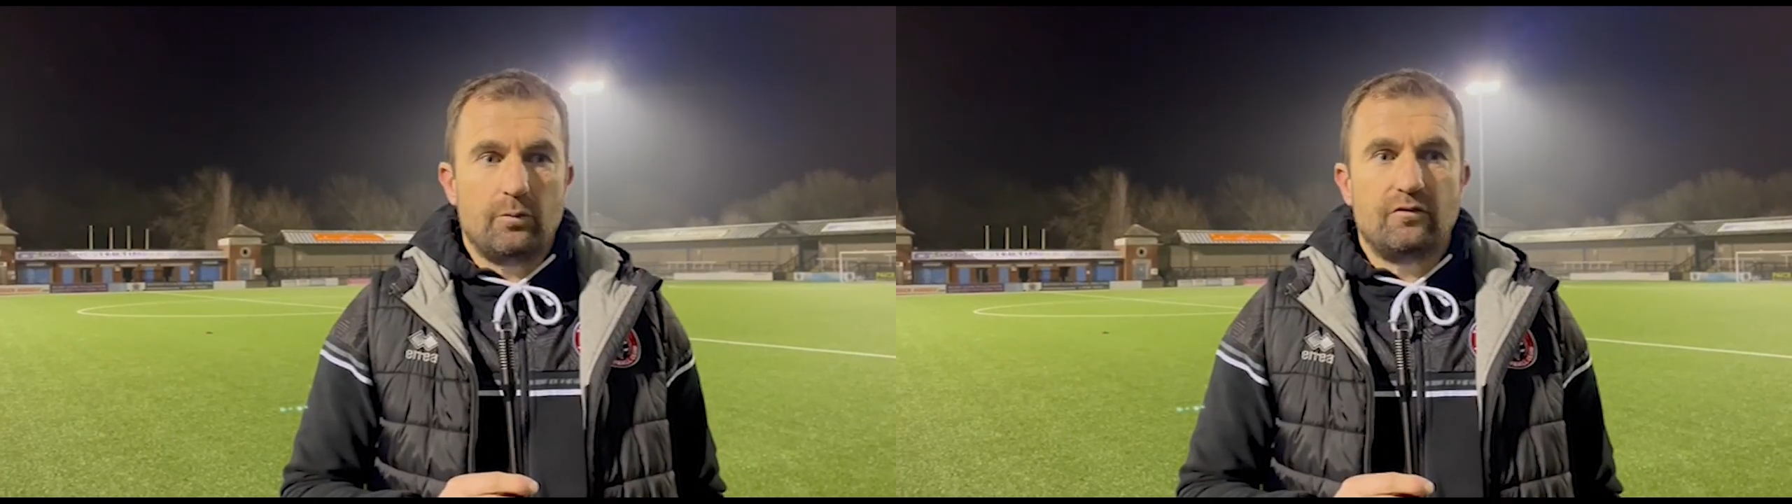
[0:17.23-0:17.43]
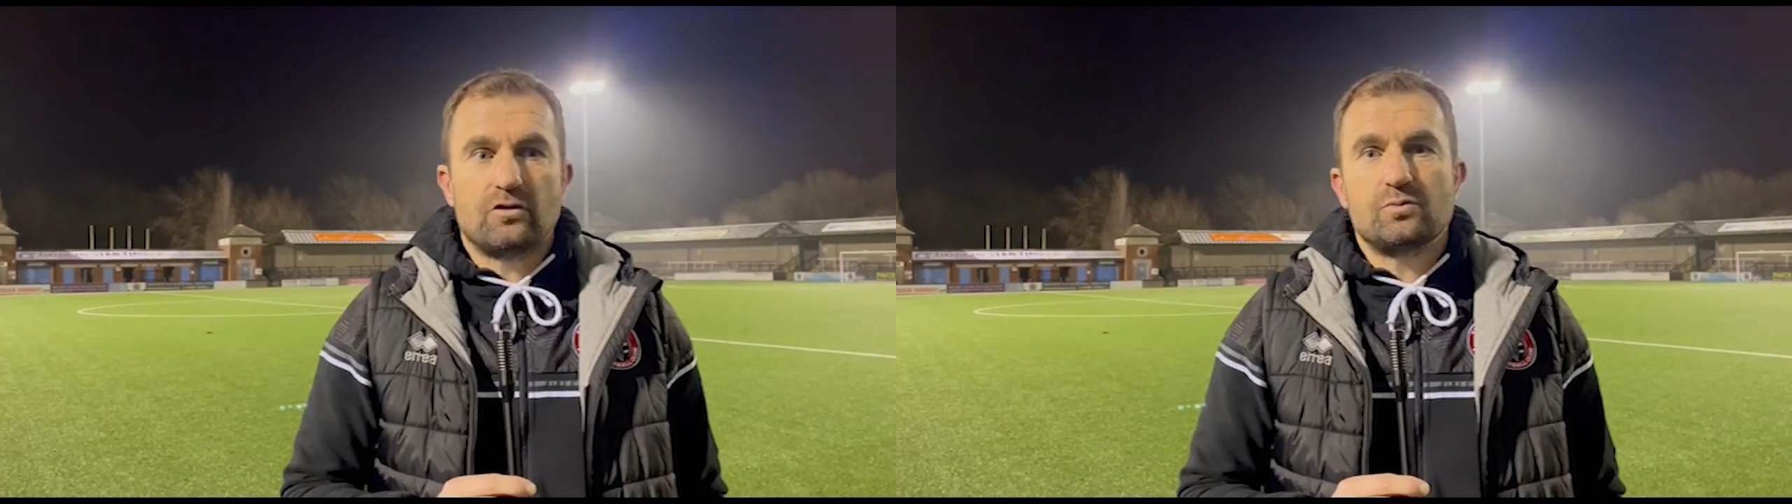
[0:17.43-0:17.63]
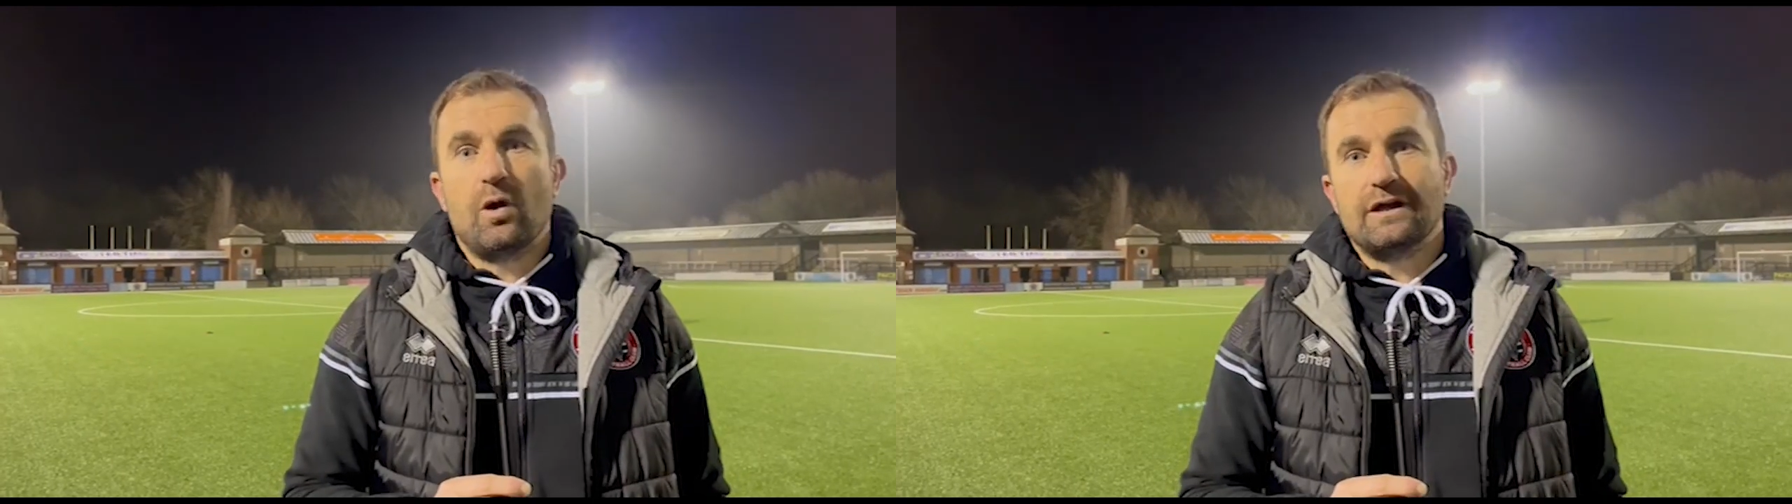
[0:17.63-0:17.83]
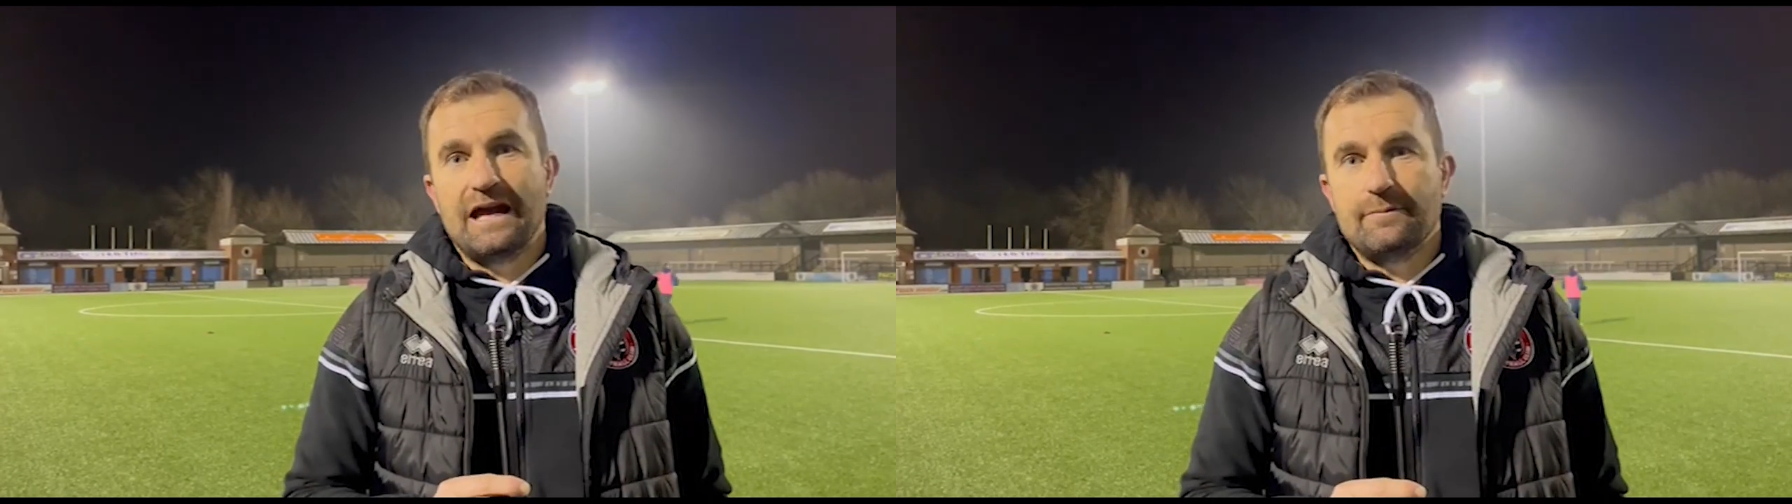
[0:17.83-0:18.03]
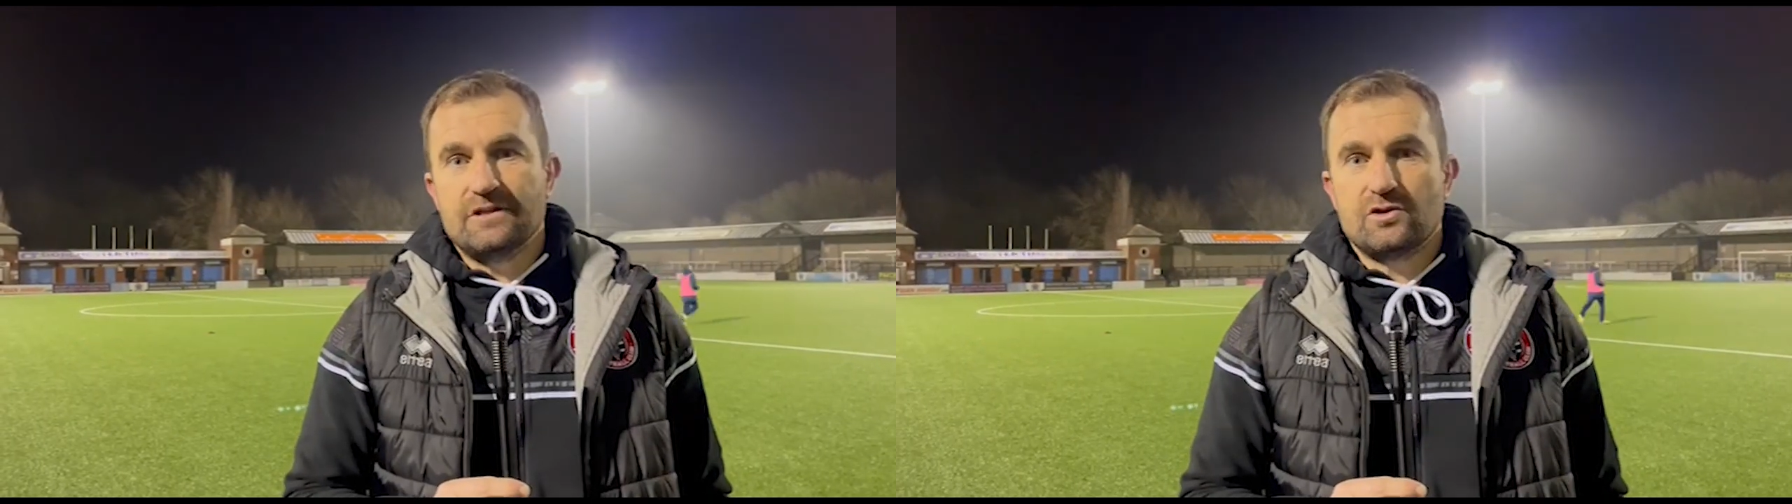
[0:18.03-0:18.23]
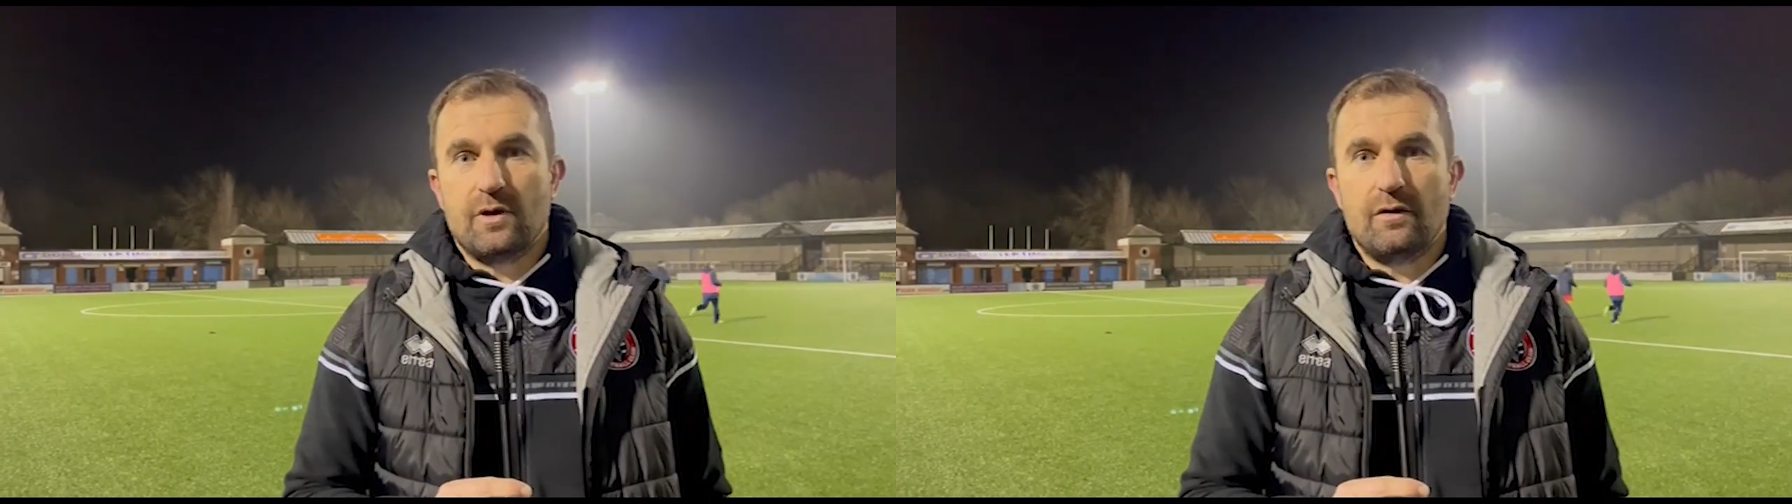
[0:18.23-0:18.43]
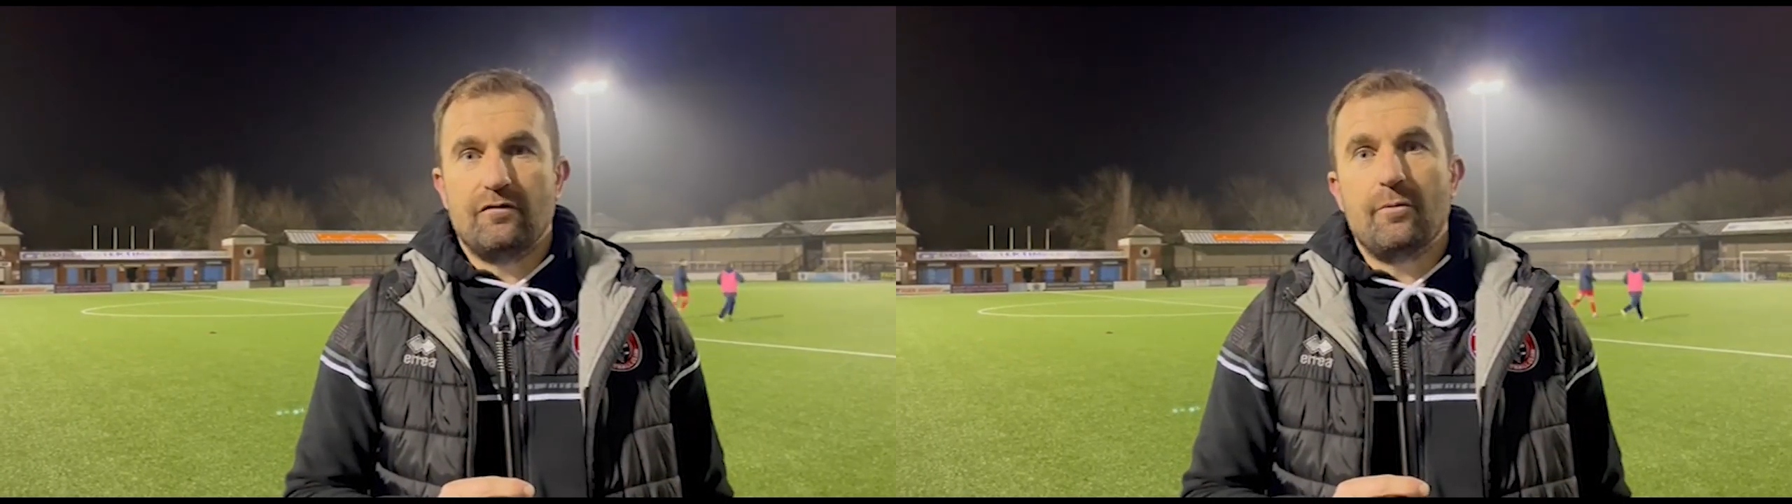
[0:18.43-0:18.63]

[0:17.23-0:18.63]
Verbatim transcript: we've lost one game in twelve,